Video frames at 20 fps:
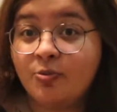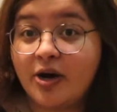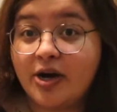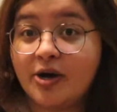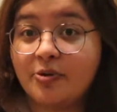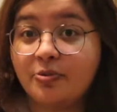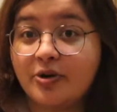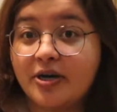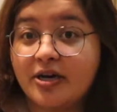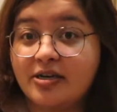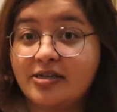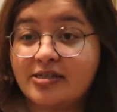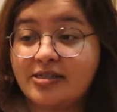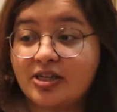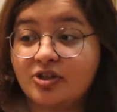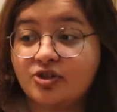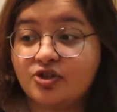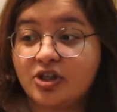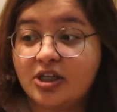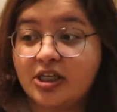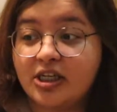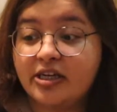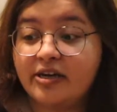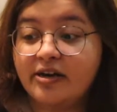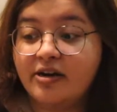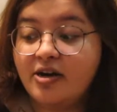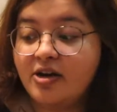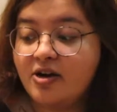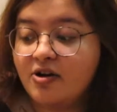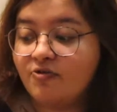where we are
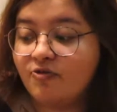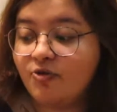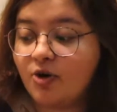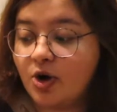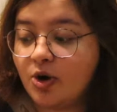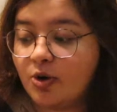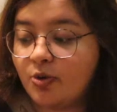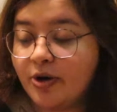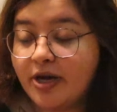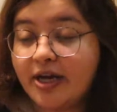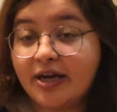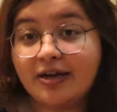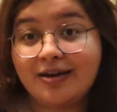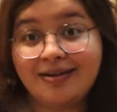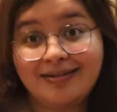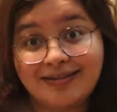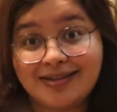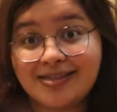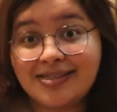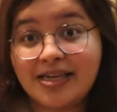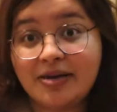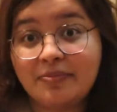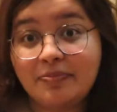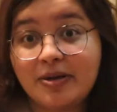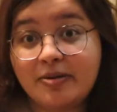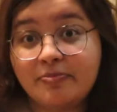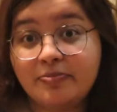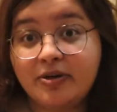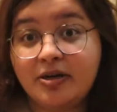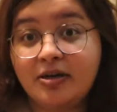essentially following the same
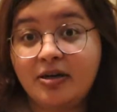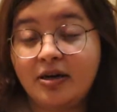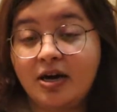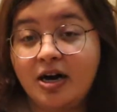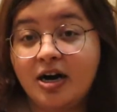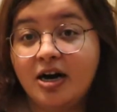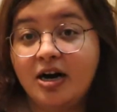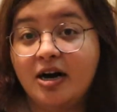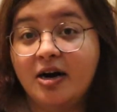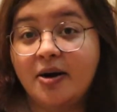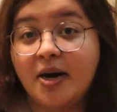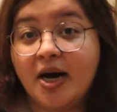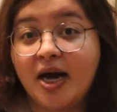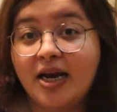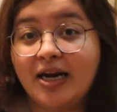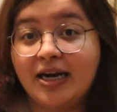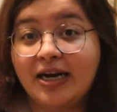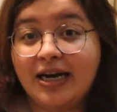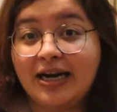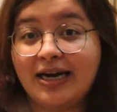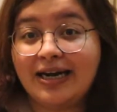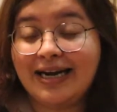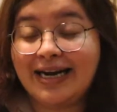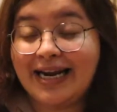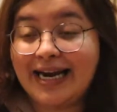people a little